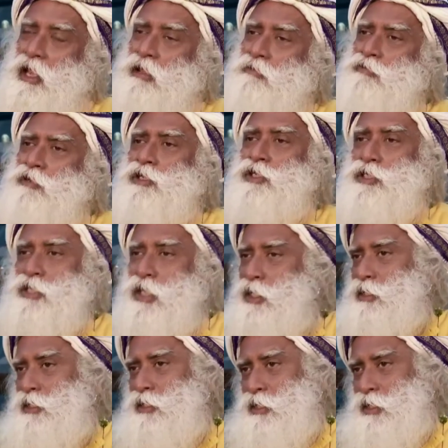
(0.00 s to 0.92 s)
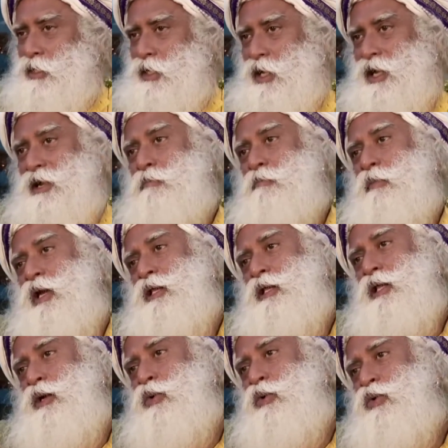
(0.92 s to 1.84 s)
Every state can
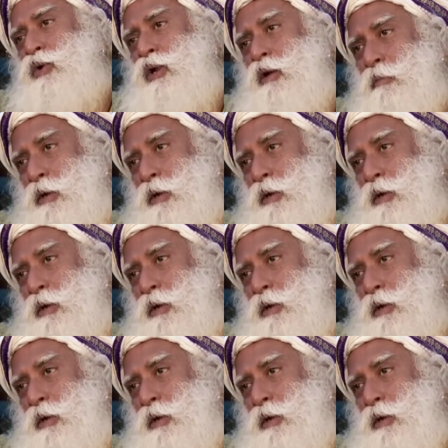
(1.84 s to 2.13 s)
make their own